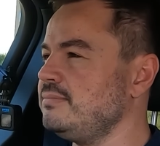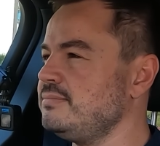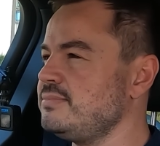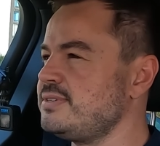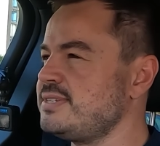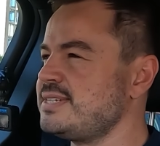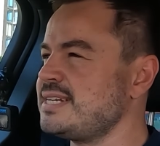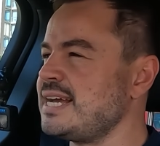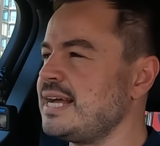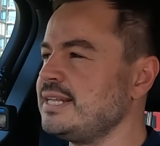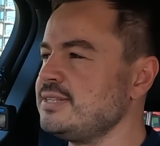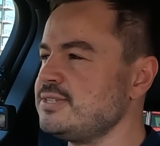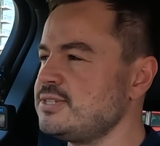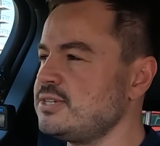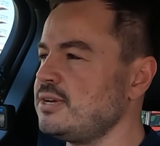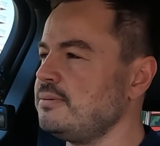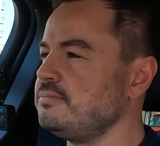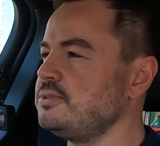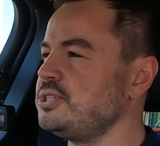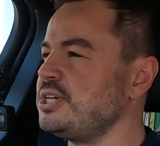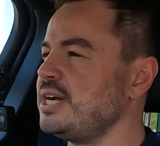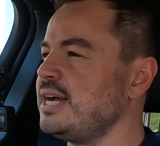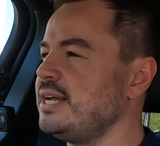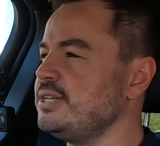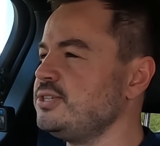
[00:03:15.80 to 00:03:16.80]
start and stop
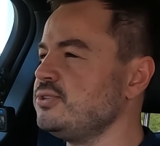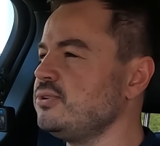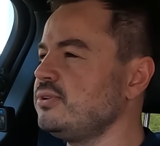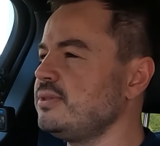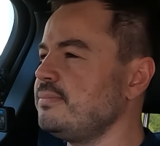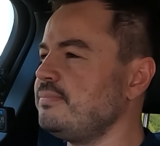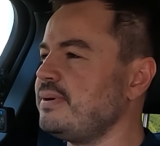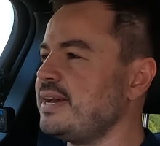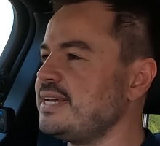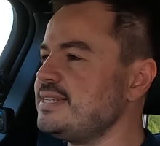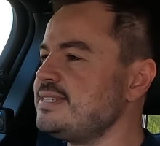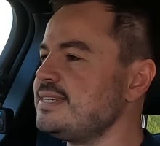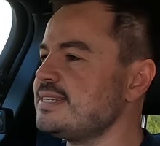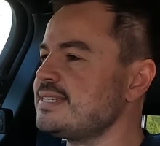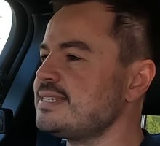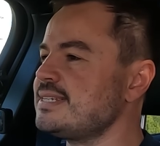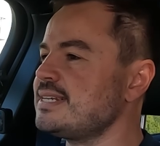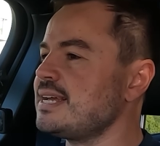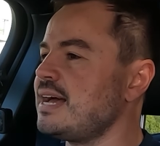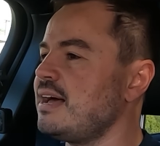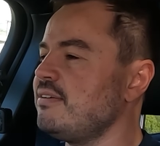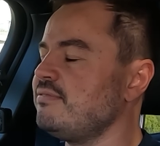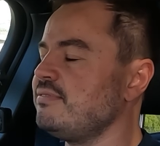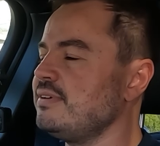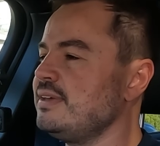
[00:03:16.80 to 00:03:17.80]
charging, all the basic
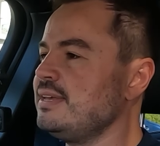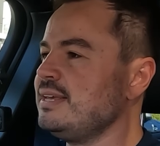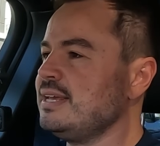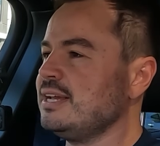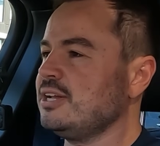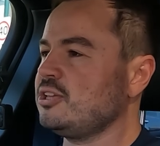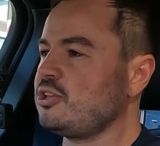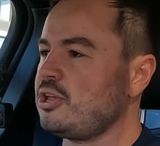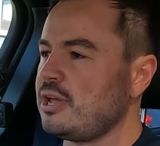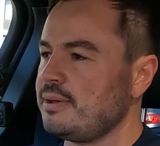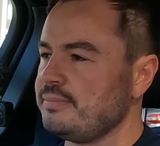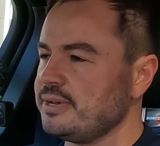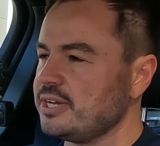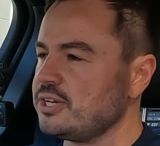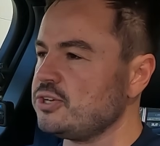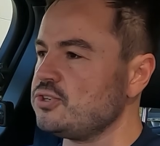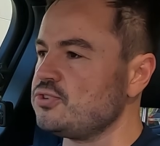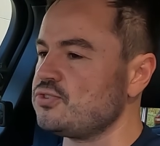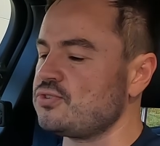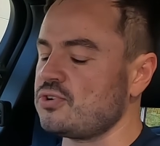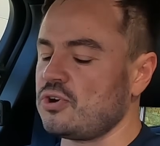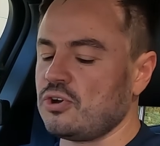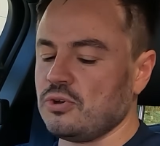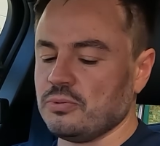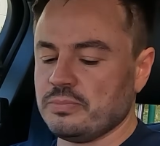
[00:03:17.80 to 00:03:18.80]
stuff, climate
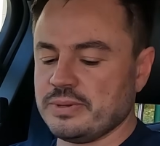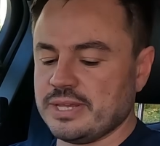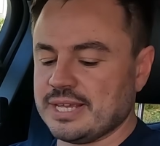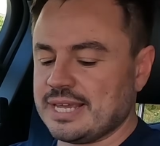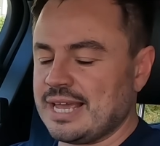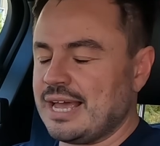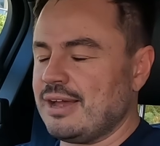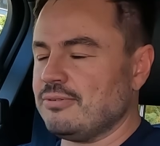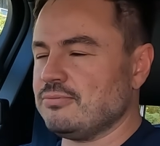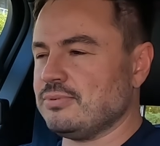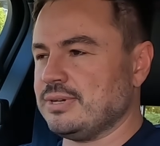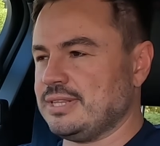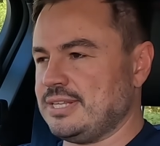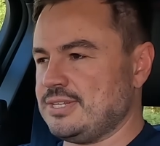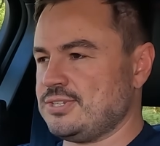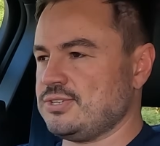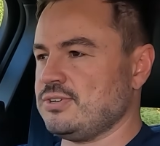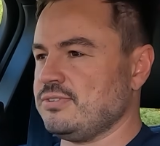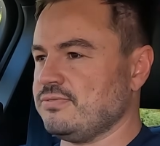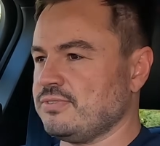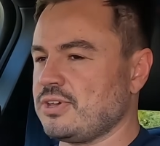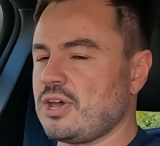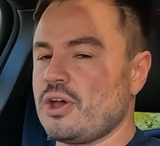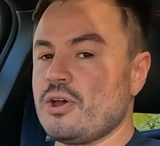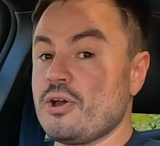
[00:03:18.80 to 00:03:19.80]
control, but you can't really
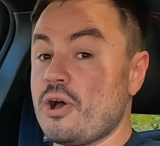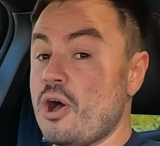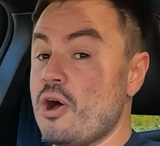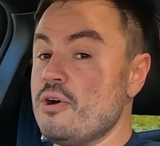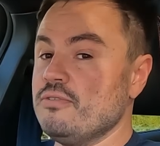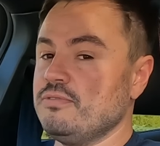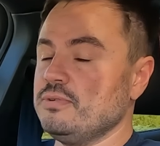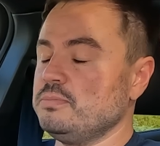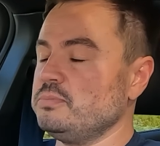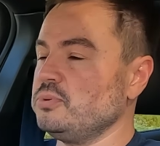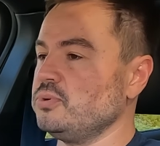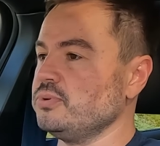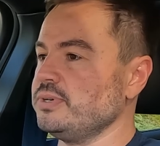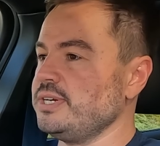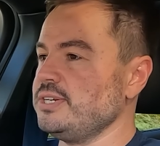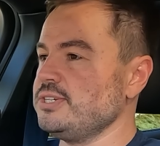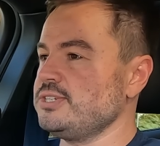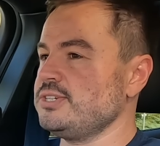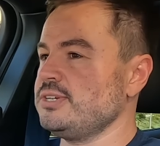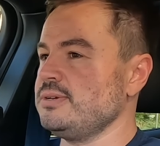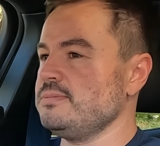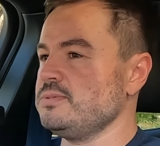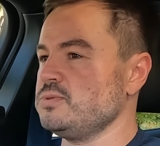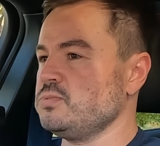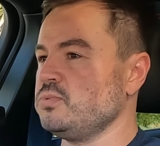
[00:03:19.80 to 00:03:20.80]
sort of go overboard in
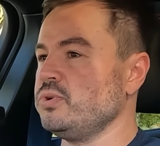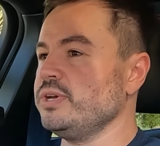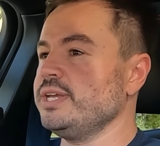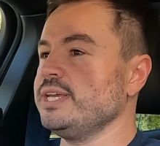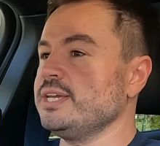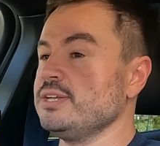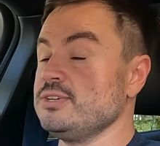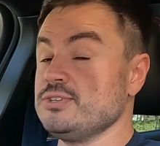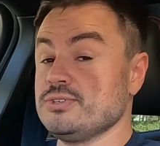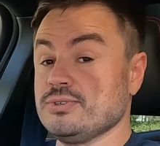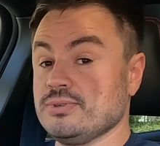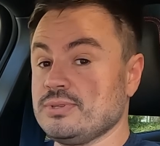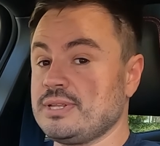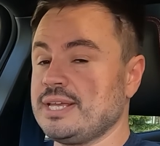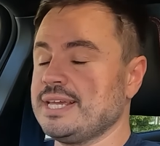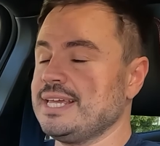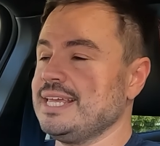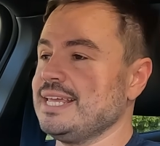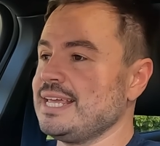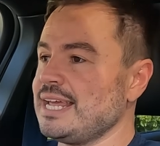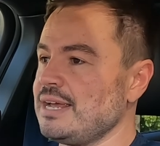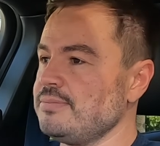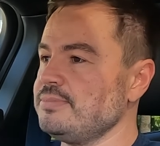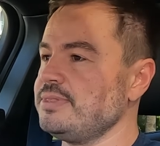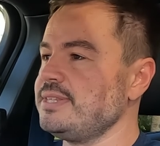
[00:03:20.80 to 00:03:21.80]
terms of what you can do like
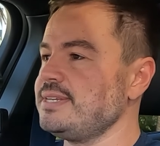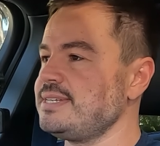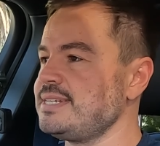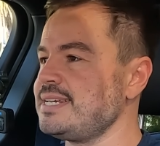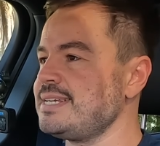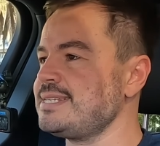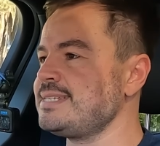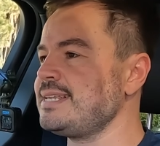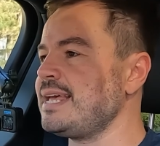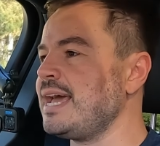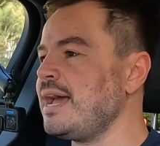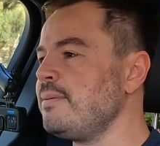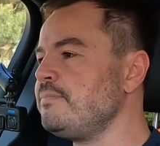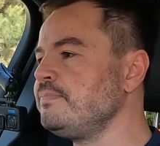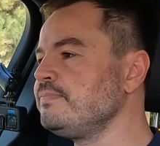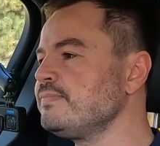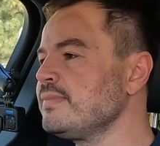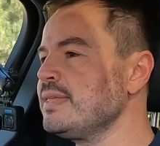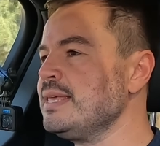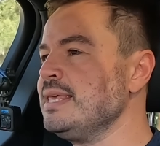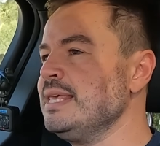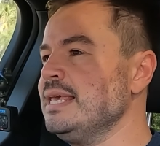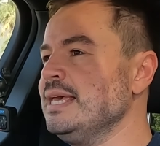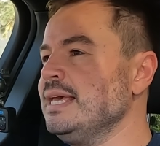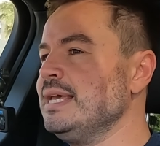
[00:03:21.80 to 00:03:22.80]
you can with the Tesla app.
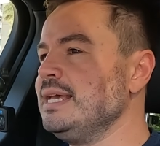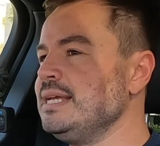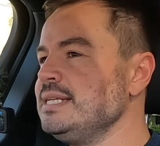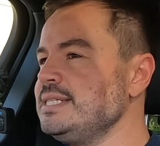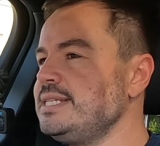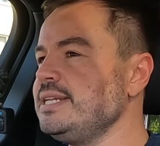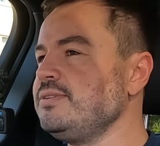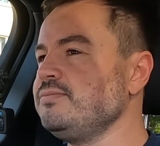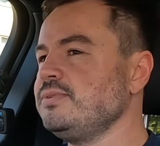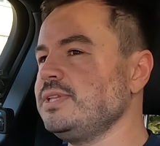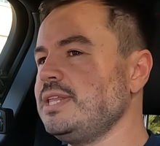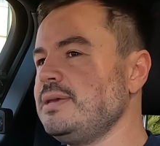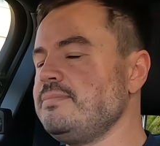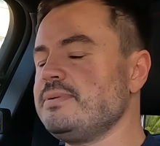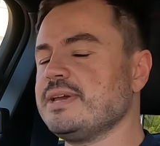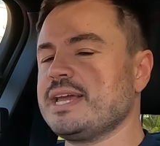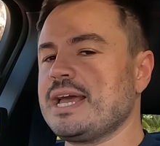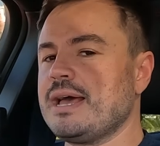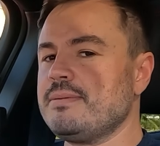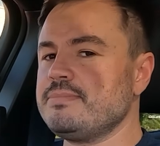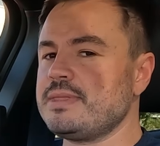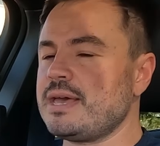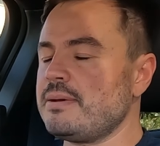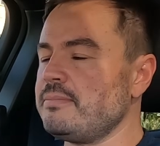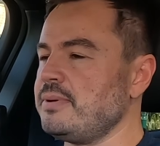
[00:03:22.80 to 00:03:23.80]
Didn't really
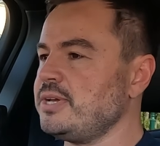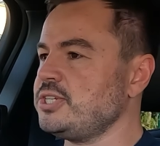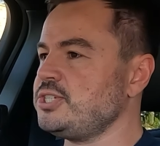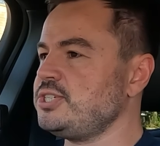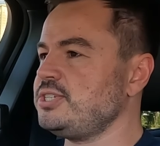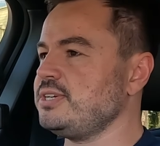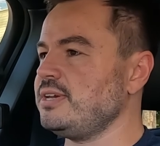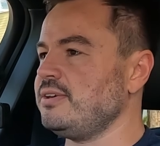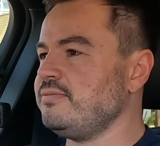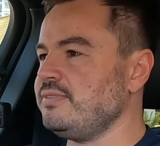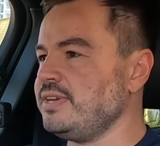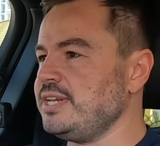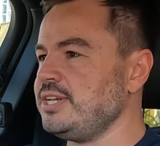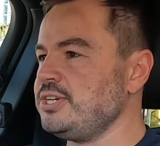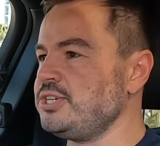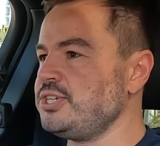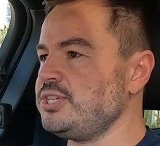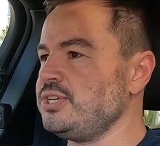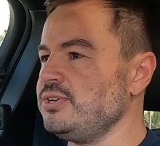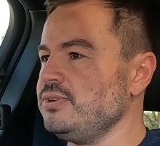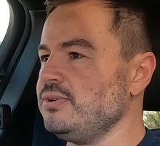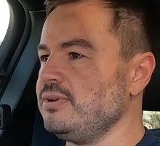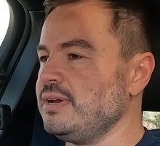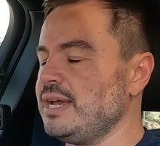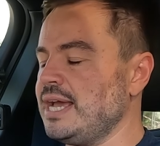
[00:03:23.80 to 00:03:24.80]
become that much of an
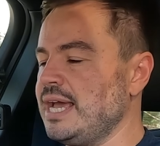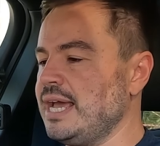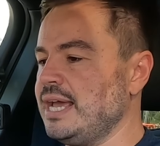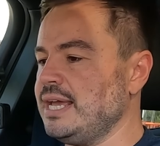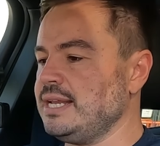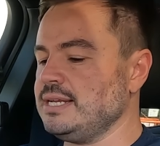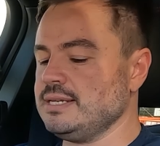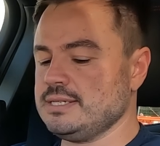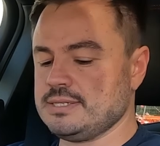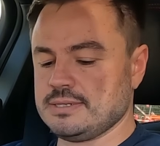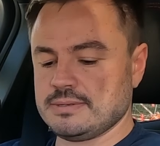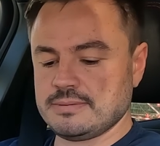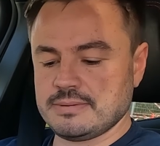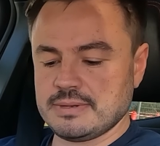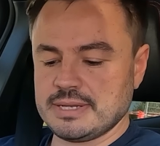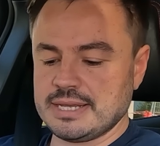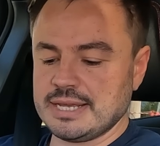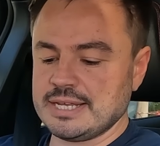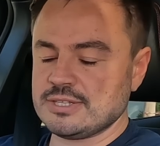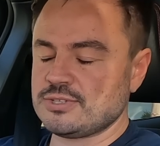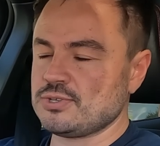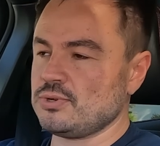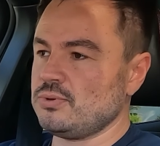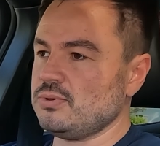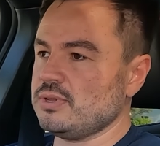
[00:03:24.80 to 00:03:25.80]
issue, and
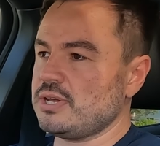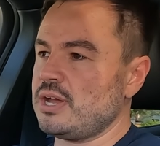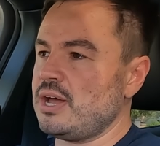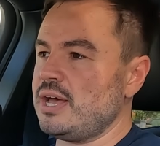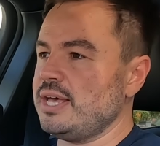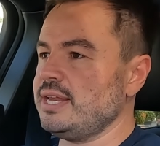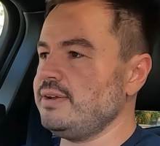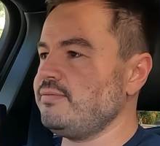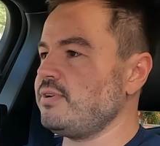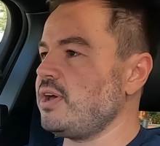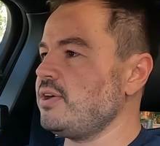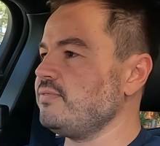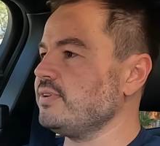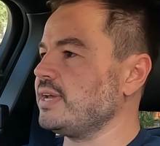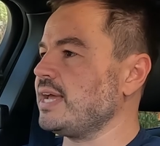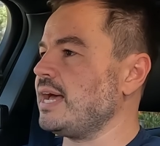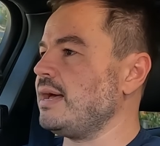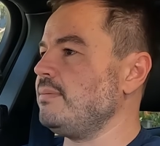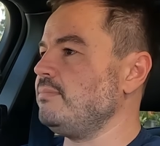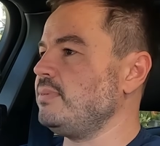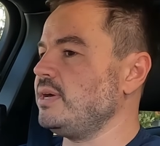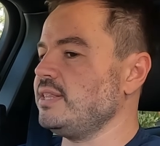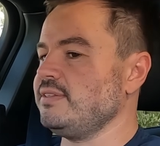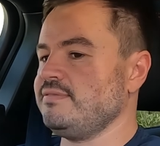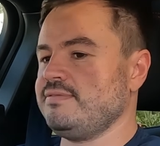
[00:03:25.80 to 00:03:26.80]
it's all kind of
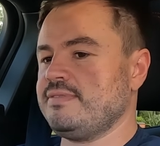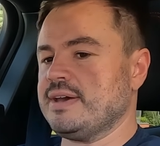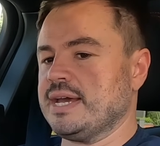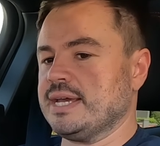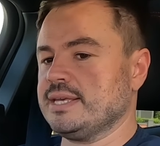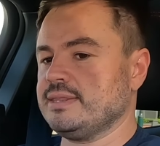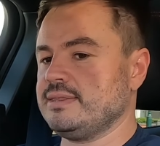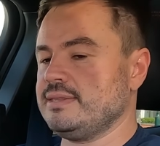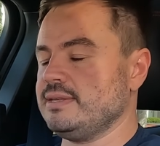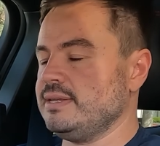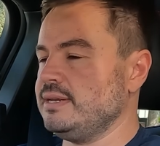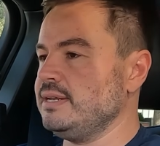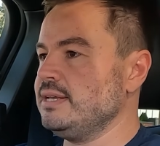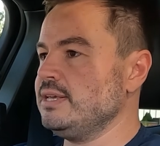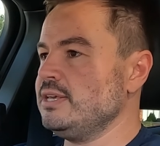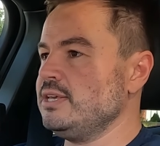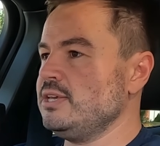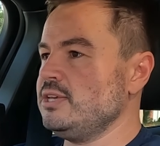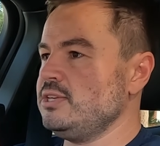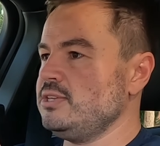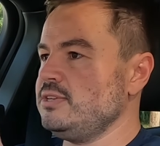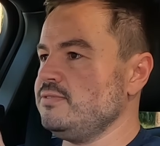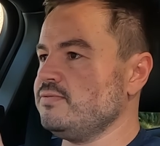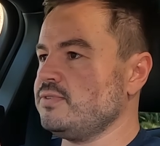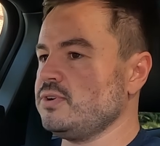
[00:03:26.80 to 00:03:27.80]
overcome by the fact that
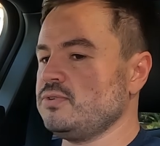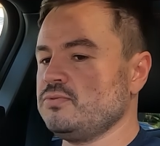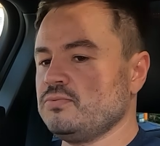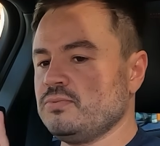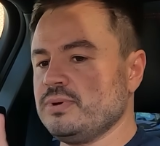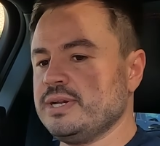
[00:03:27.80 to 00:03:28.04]
you've got a